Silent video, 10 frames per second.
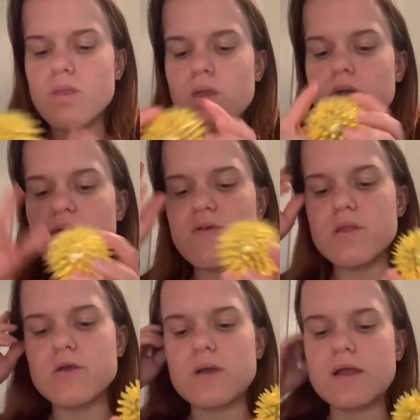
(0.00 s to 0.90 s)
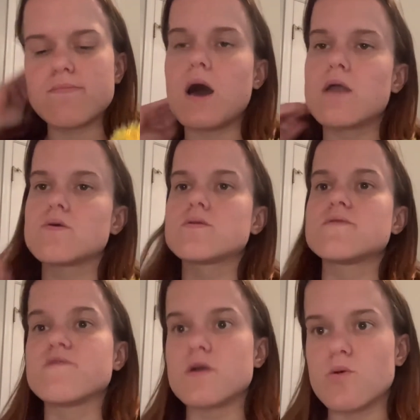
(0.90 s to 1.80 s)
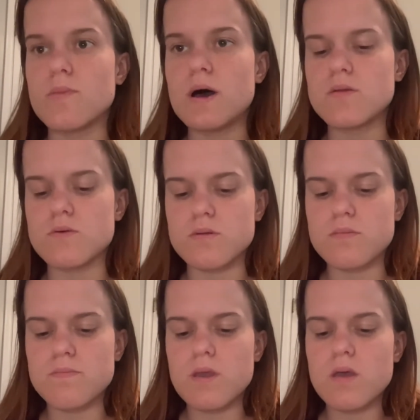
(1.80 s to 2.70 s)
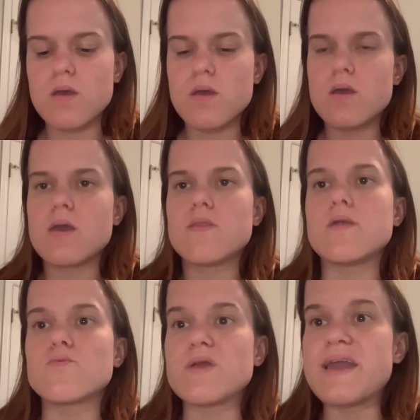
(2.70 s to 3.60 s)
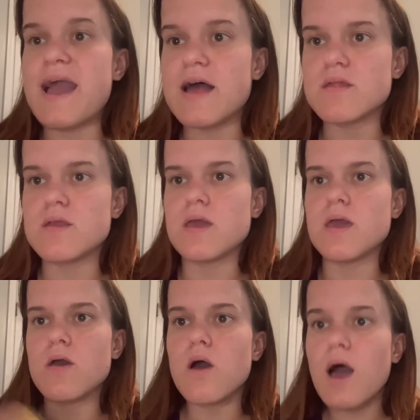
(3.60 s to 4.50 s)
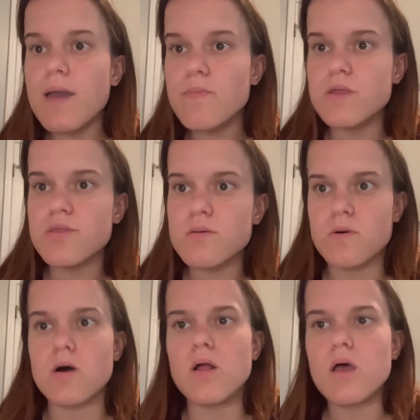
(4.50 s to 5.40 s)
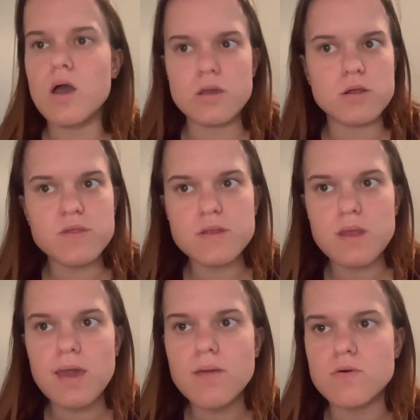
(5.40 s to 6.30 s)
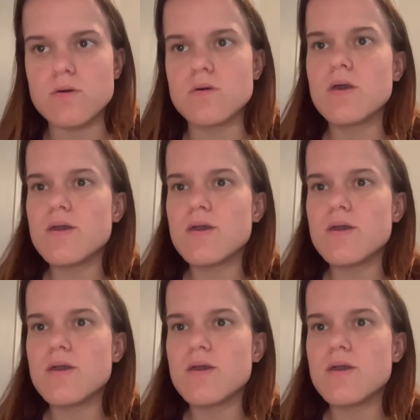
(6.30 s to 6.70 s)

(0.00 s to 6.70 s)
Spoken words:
giving direct models and verbal models, and then recasting it. I put the ball under the table.